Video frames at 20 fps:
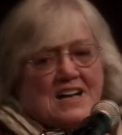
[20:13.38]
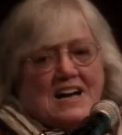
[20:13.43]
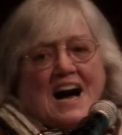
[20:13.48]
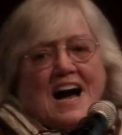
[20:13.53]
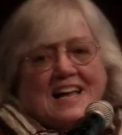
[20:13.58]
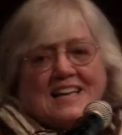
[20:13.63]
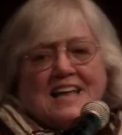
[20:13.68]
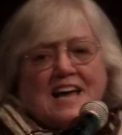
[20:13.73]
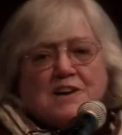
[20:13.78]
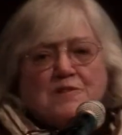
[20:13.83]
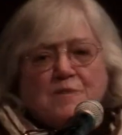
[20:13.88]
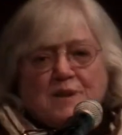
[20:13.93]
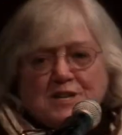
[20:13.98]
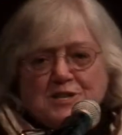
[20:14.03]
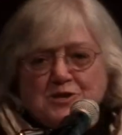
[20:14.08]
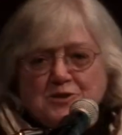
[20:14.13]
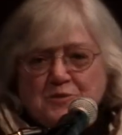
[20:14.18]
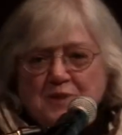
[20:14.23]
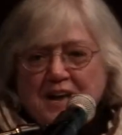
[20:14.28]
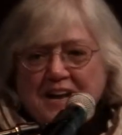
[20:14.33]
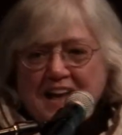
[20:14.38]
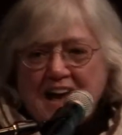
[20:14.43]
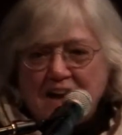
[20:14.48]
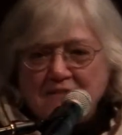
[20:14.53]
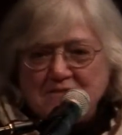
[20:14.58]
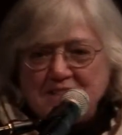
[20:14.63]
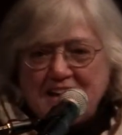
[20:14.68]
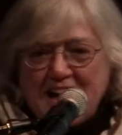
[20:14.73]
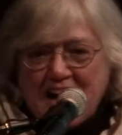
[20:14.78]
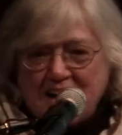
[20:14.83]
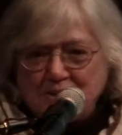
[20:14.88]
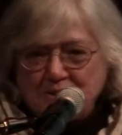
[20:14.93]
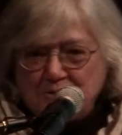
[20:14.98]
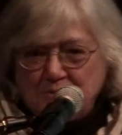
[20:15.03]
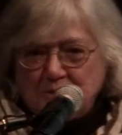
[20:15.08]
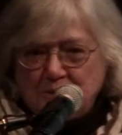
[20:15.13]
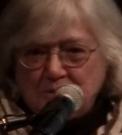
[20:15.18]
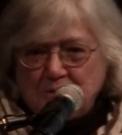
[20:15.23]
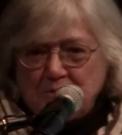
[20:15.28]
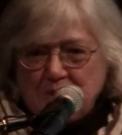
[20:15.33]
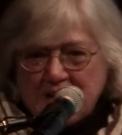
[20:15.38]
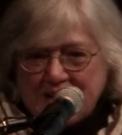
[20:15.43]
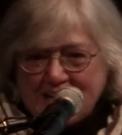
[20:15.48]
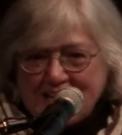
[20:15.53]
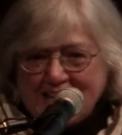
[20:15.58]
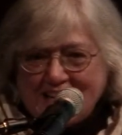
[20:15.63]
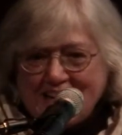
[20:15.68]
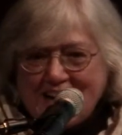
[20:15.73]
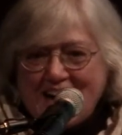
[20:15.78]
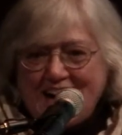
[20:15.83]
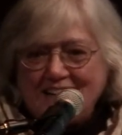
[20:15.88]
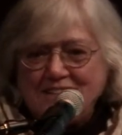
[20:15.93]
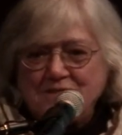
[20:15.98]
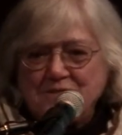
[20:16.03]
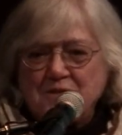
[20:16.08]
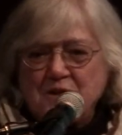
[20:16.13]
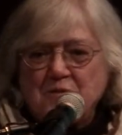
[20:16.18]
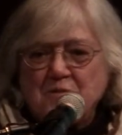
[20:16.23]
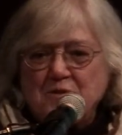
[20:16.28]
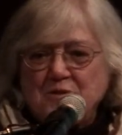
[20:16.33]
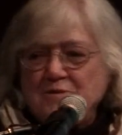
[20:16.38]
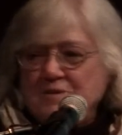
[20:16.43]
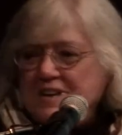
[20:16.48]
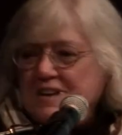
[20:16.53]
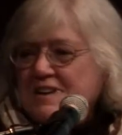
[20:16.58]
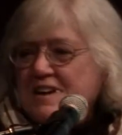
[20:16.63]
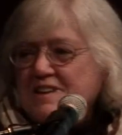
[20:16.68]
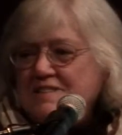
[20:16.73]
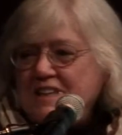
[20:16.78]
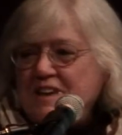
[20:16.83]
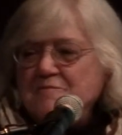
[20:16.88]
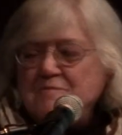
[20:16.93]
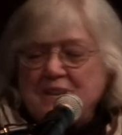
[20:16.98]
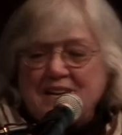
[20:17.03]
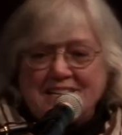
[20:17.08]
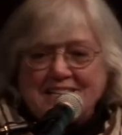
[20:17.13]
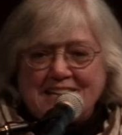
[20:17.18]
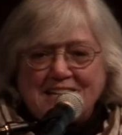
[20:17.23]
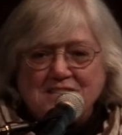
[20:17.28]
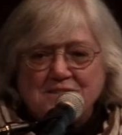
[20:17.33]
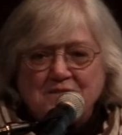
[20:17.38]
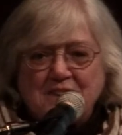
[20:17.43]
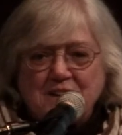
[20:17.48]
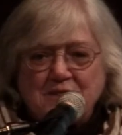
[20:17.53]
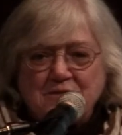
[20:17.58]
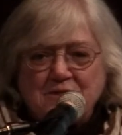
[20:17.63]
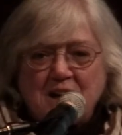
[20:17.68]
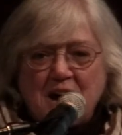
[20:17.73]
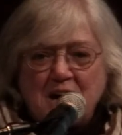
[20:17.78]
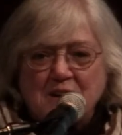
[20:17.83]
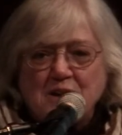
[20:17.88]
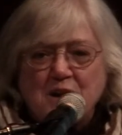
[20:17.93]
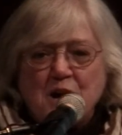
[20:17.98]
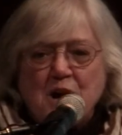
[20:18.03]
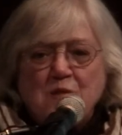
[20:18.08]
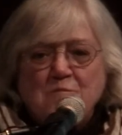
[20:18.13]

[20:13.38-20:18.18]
I likewise do not have the actual one. I don't know whether they, have been identified or not.